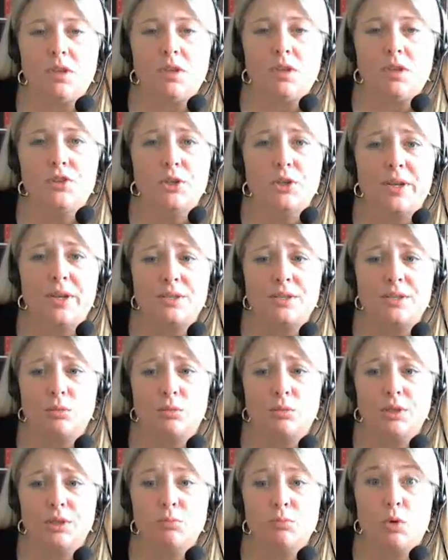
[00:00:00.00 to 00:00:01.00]
So that's a
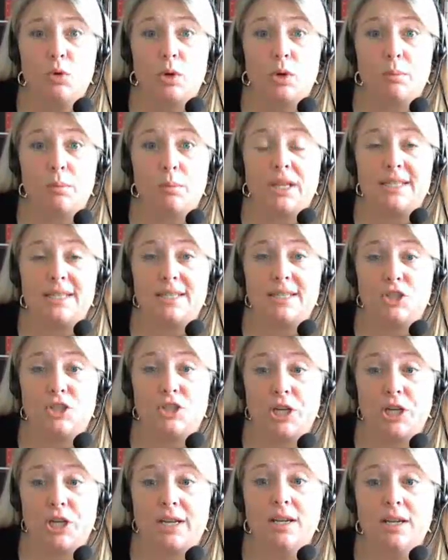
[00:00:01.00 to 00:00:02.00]
really important place to
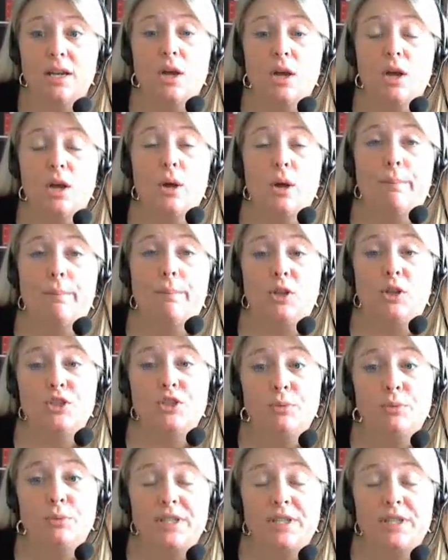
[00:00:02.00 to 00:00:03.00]
check
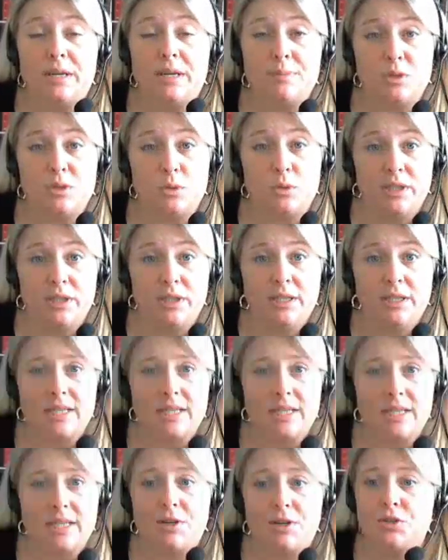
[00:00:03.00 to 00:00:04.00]
multiple times a week,
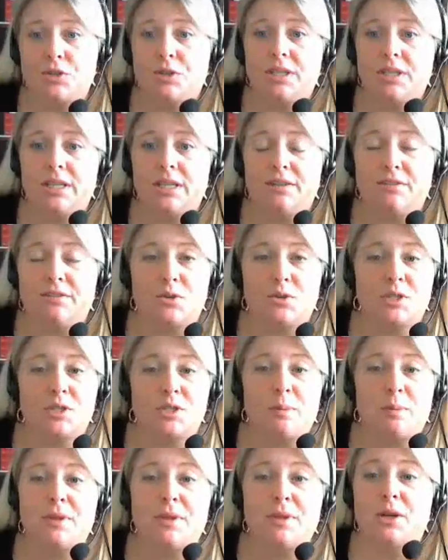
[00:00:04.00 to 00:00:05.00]
especially if there's
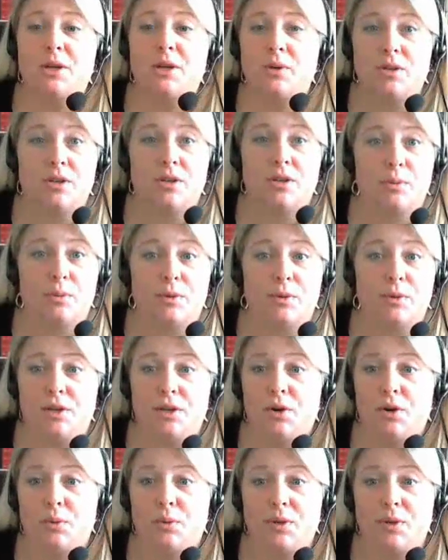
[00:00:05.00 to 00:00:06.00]
something going on. We
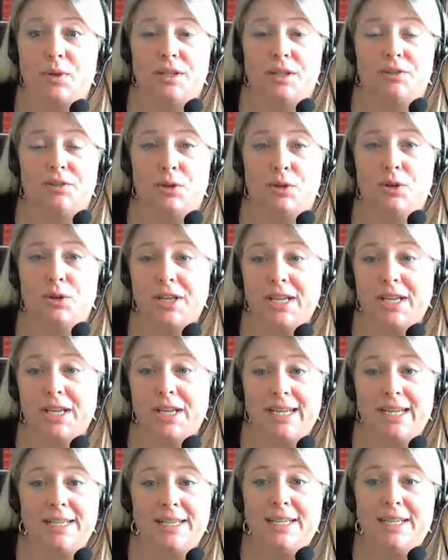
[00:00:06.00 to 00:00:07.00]
live in a
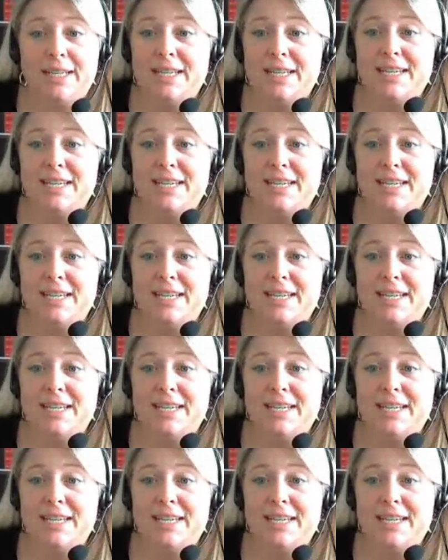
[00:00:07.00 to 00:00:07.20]
hurricane